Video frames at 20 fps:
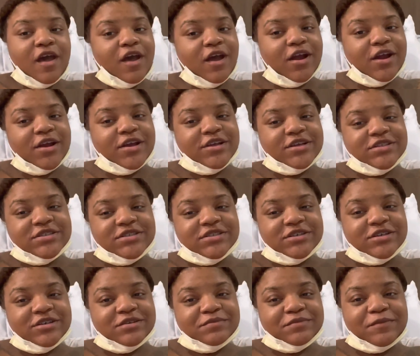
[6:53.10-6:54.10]
Alright,
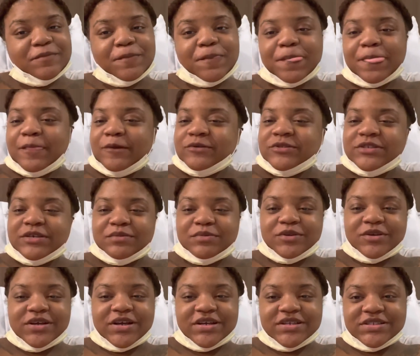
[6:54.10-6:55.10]
so what's up,
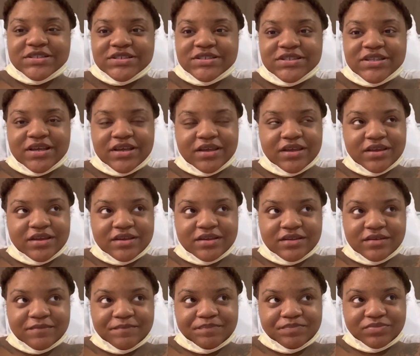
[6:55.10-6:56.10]
you guys? It's like
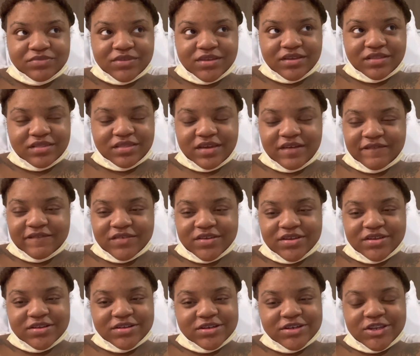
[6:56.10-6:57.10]

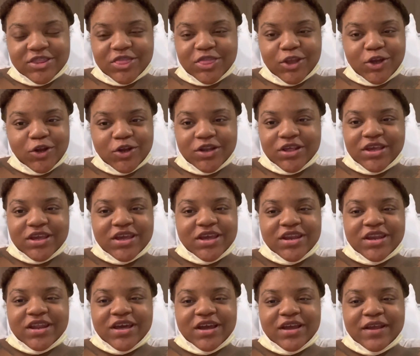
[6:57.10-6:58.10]
11.30 at
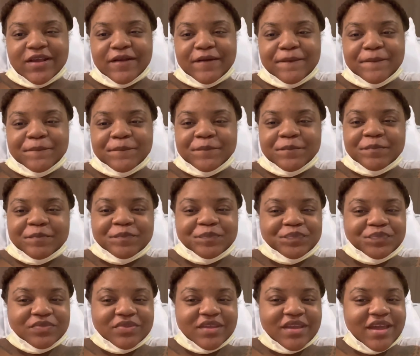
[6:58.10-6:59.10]
night.
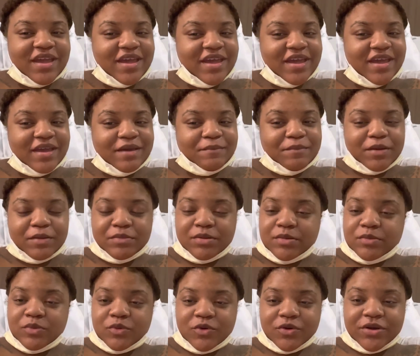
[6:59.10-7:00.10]
And baby
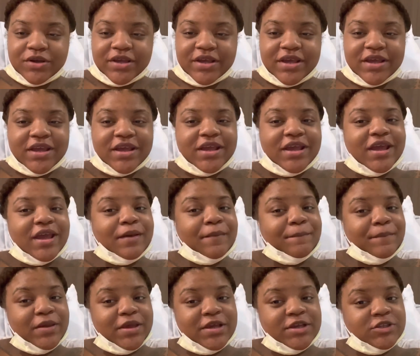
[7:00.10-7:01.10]
boy
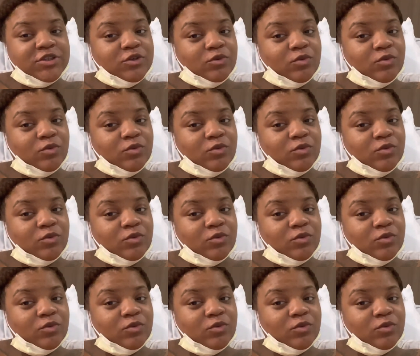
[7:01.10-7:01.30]
made his